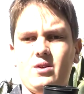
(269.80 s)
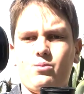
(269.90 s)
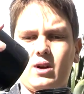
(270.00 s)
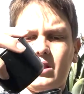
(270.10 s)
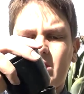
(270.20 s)

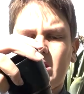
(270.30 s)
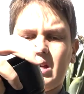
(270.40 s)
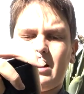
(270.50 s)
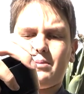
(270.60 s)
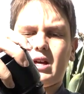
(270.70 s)
one of the
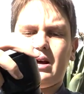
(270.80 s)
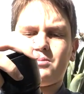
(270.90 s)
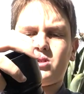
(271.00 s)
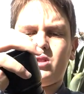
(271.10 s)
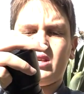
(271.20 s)

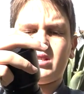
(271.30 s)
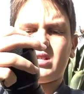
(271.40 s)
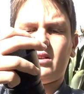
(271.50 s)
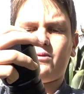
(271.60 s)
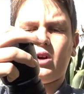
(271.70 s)
cups and the
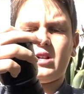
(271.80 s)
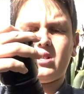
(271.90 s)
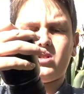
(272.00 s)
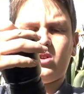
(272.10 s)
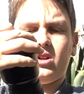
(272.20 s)
sun
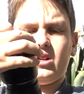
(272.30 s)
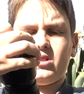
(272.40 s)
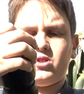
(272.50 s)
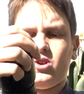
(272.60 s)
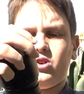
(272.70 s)
visors on it,
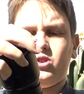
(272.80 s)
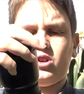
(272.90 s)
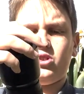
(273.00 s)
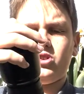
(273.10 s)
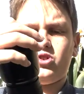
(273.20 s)
so you
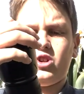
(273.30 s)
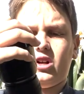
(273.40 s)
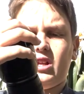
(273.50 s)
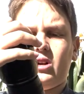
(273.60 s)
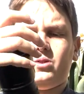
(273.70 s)
can just chuck
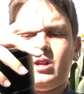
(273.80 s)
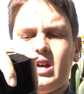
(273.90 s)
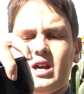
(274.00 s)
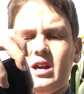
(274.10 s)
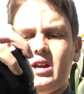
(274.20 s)
that on
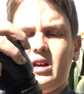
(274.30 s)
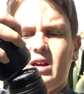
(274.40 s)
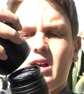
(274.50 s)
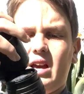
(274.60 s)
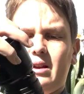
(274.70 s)
there,
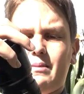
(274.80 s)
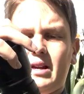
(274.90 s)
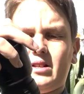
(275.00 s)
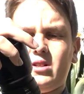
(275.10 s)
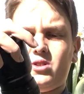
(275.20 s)
and it
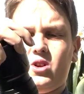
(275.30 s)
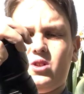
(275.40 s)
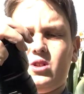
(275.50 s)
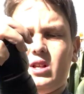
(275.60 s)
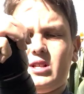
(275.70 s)
makes it so
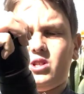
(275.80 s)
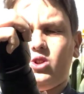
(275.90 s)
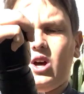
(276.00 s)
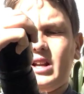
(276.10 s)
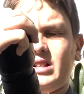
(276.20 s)
that less
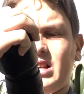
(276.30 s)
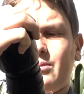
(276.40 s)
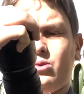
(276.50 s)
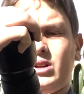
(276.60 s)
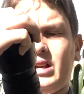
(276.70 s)
light is
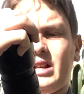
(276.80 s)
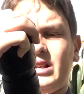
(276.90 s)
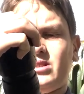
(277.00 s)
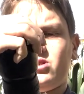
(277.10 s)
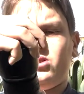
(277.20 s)
able to get
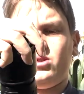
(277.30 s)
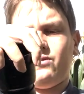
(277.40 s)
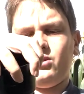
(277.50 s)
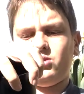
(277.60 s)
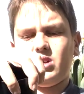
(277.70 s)
into the
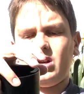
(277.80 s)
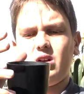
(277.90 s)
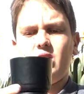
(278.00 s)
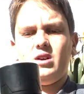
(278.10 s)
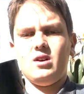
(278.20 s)
filter,
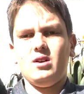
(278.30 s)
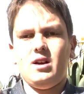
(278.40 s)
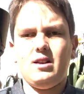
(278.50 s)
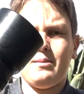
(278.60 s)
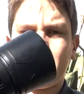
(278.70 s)

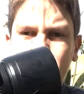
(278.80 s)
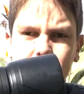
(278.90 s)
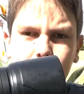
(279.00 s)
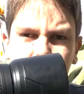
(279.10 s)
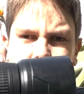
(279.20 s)
and it makes it
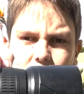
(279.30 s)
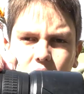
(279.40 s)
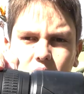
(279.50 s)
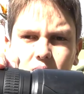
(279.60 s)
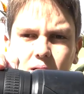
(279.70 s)
a bit of a
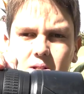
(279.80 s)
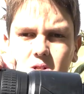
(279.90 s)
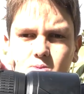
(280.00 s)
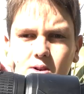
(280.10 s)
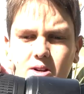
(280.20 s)
longer lens
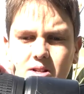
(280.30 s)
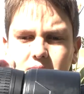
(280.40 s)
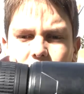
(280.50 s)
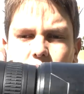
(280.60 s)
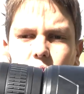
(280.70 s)
as well. You can
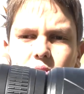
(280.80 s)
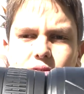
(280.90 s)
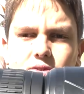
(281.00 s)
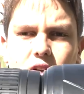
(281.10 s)
see all the different